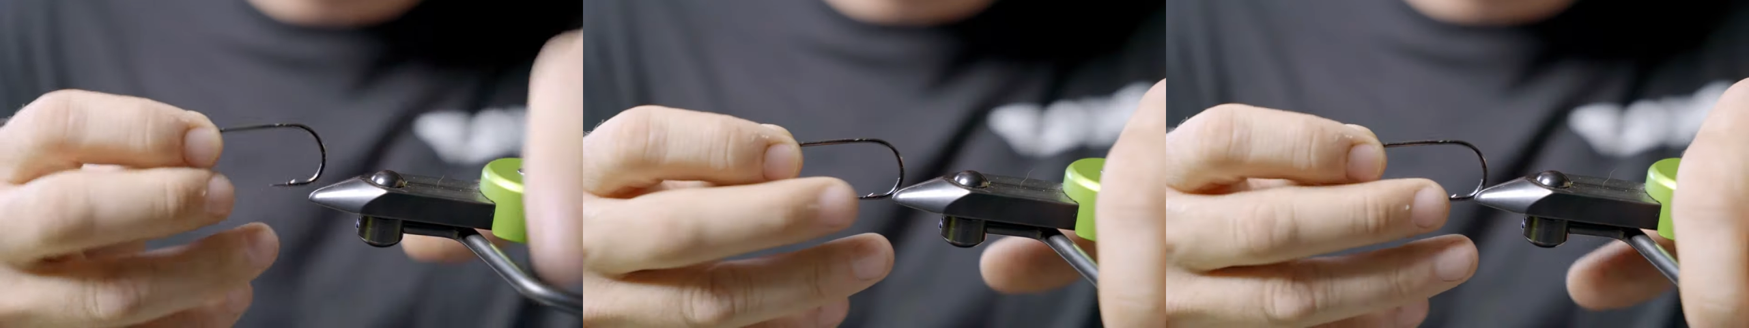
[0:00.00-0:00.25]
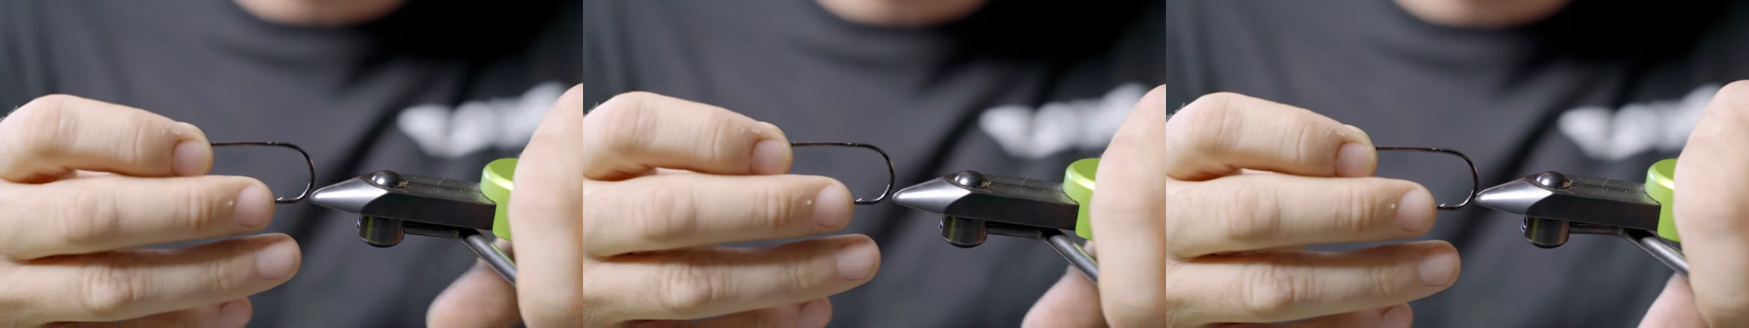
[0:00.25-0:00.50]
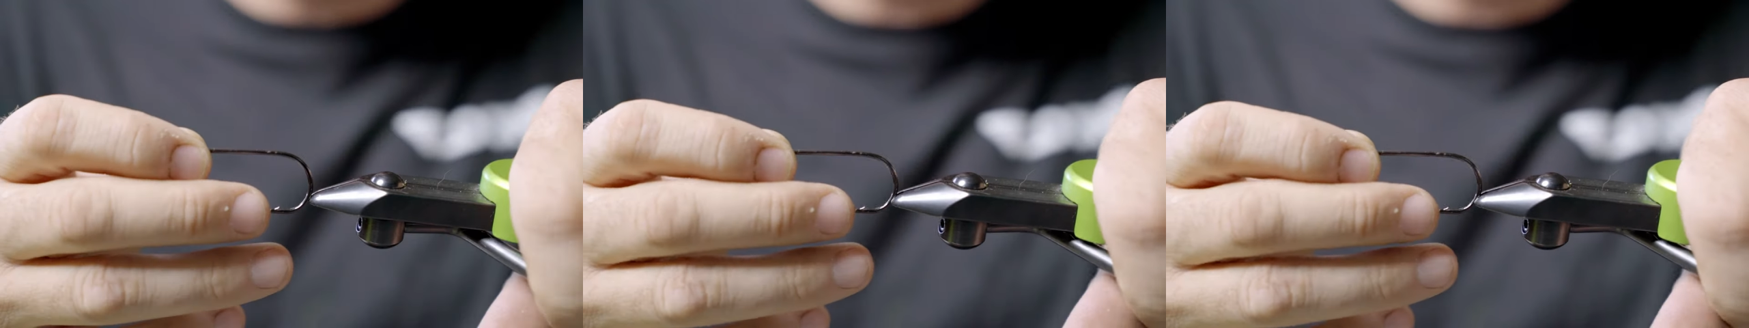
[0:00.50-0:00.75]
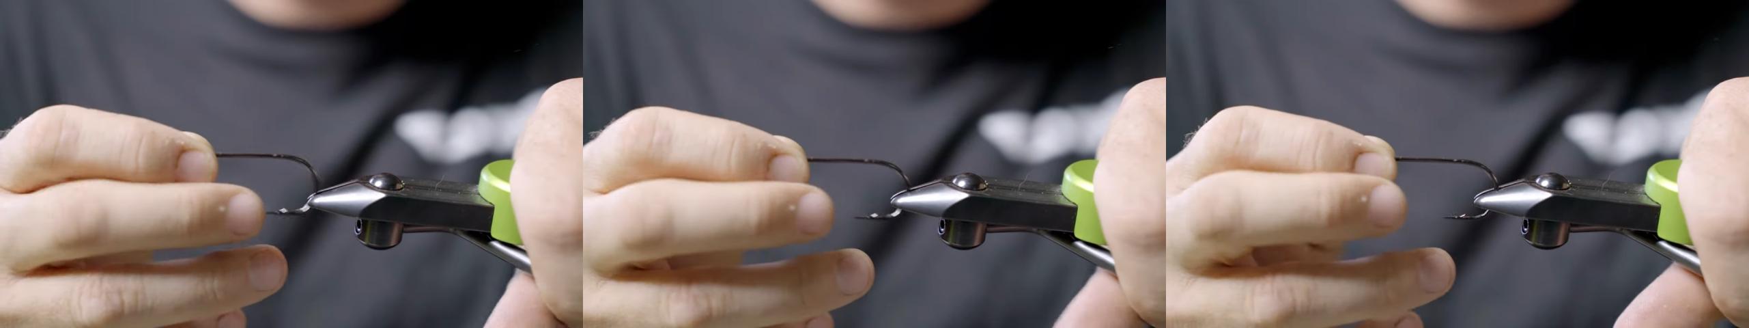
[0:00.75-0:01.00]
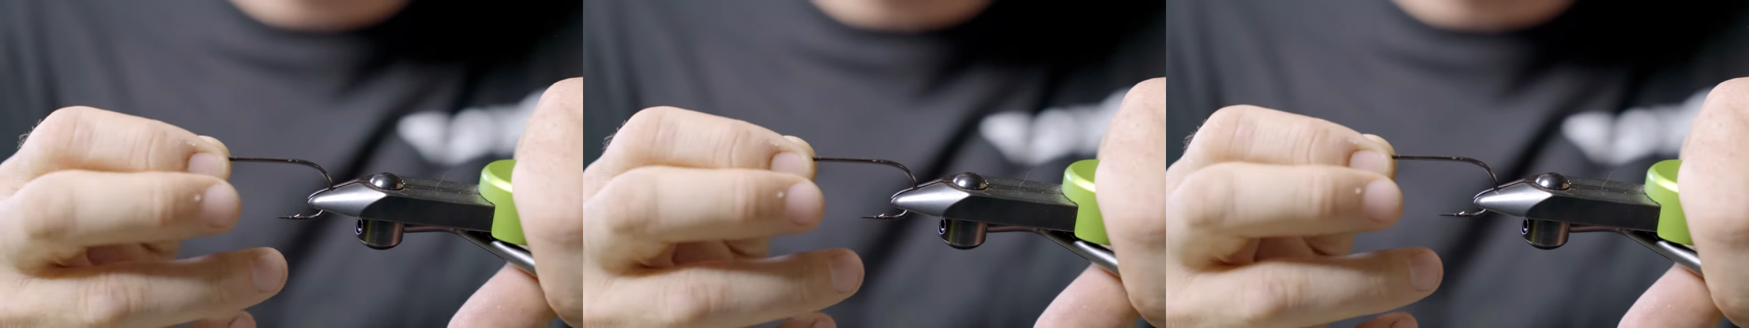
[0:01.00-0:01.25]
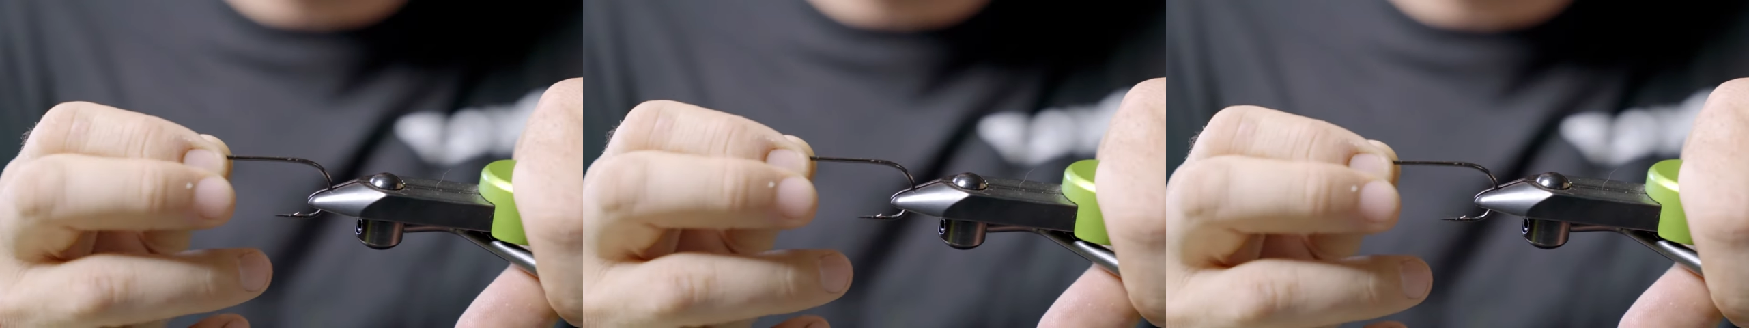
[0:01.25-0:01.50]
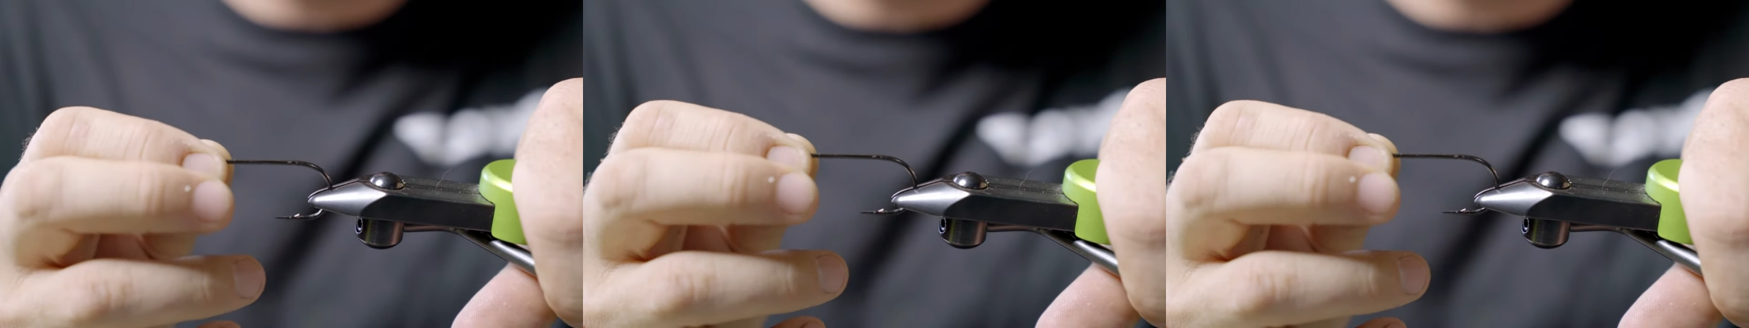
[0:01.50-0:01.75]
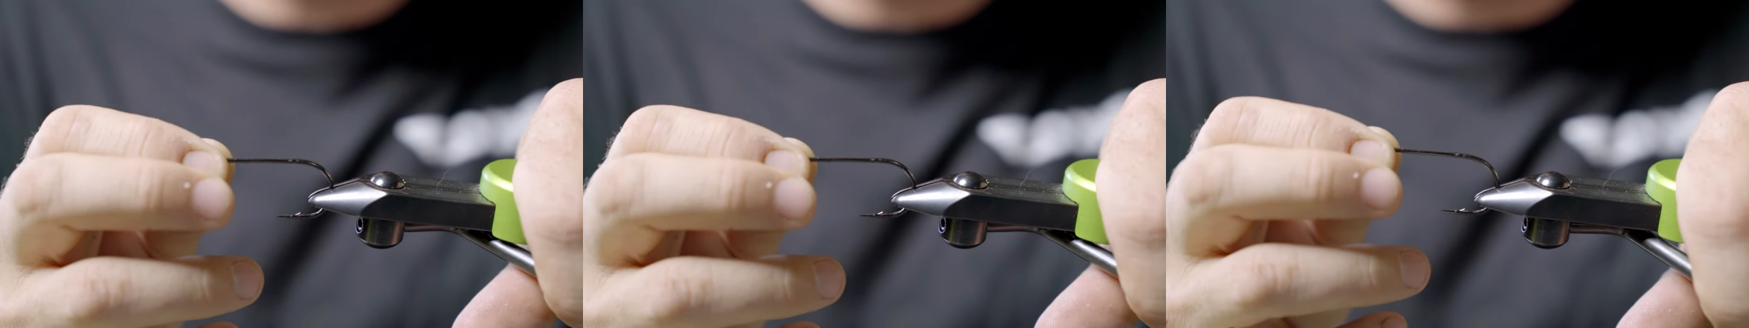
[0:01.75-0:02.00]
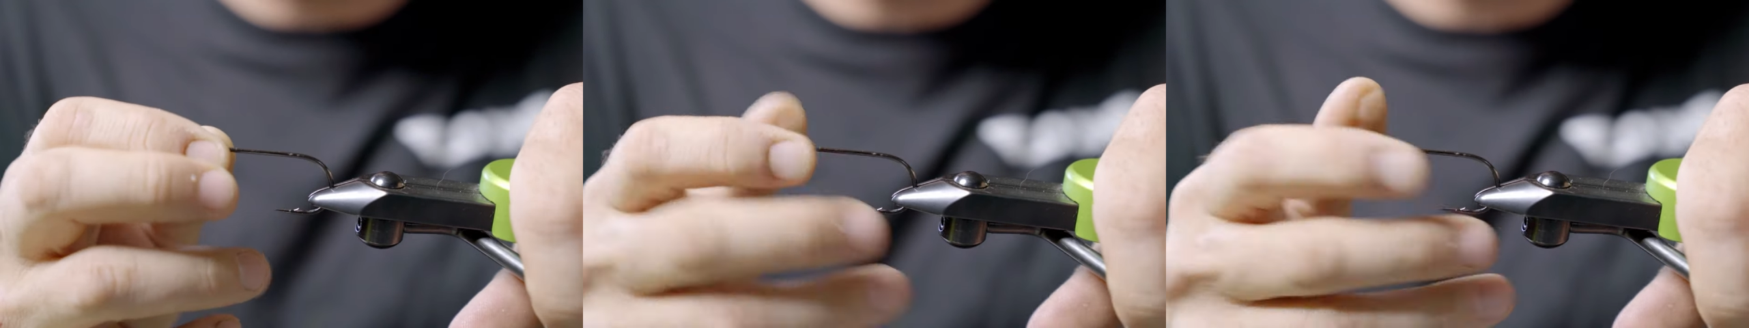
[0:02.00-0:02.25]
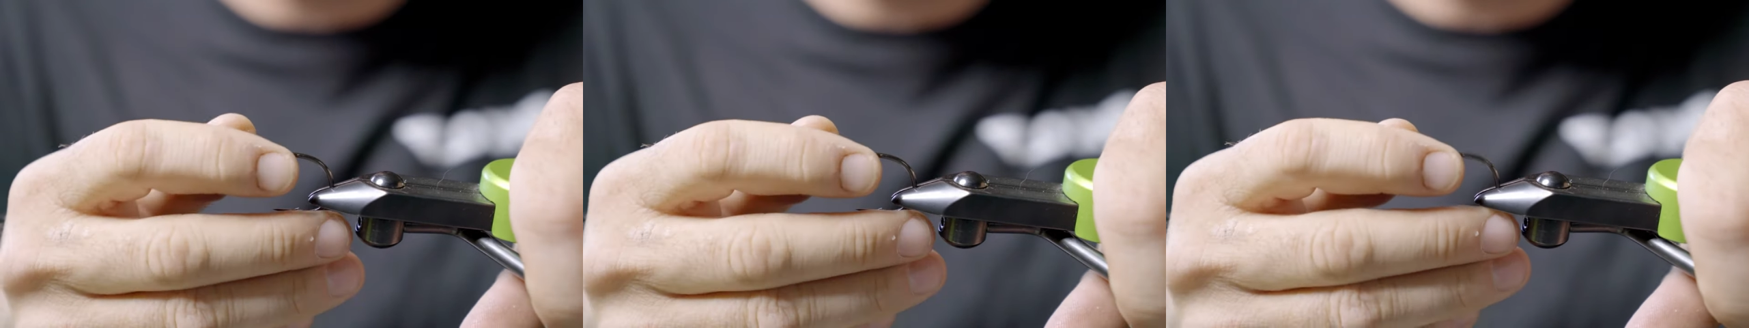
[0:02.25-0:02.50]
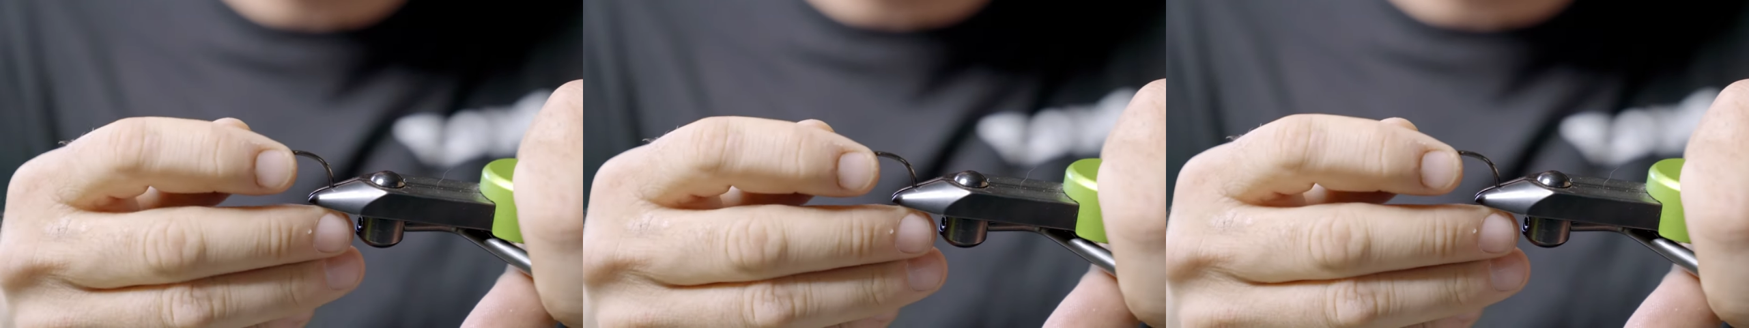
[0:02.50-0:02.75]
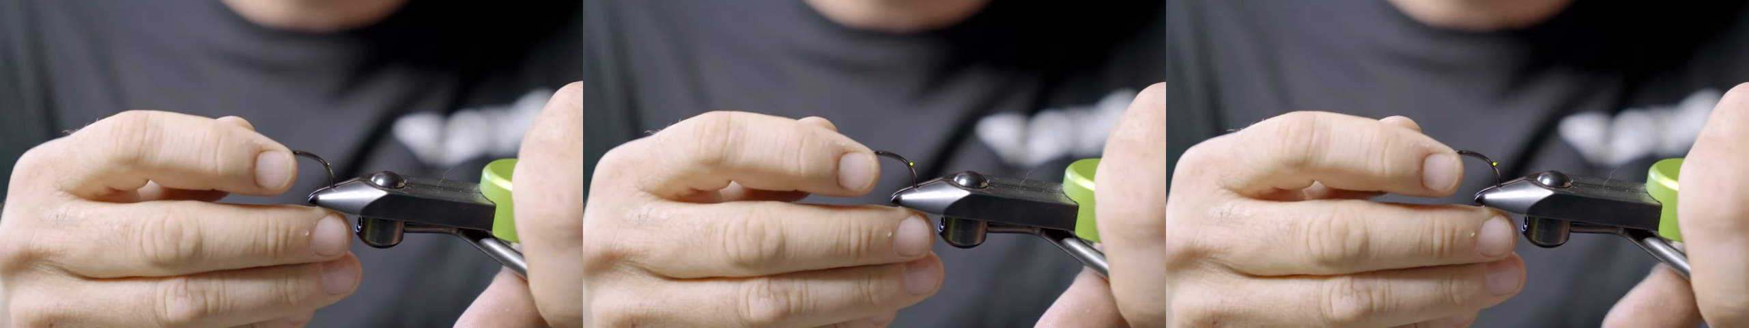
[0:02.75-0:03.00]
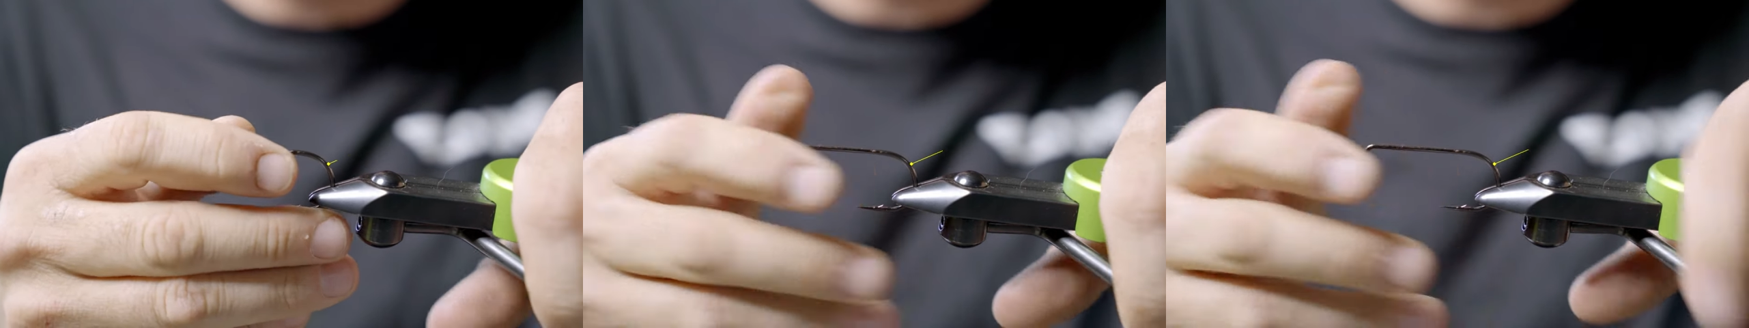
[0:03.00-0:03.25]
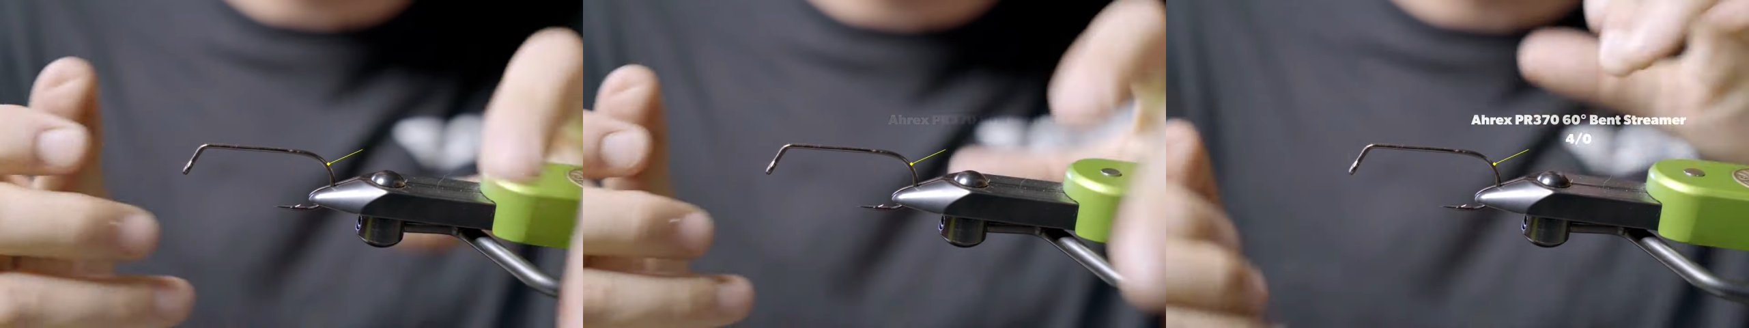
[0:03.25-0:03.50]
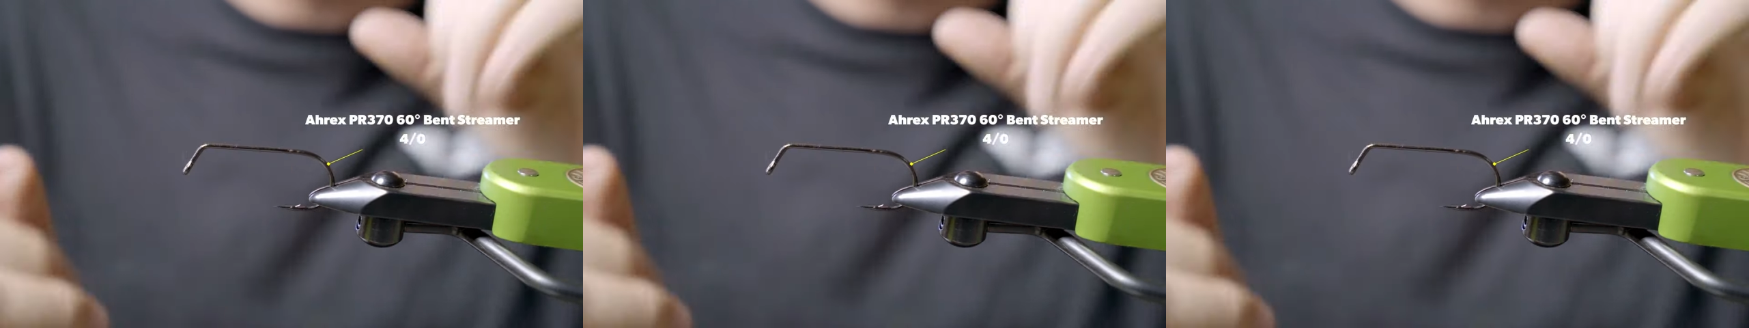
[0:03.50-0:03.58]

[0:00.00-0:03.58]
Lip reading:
Nobody's mouth can be seen.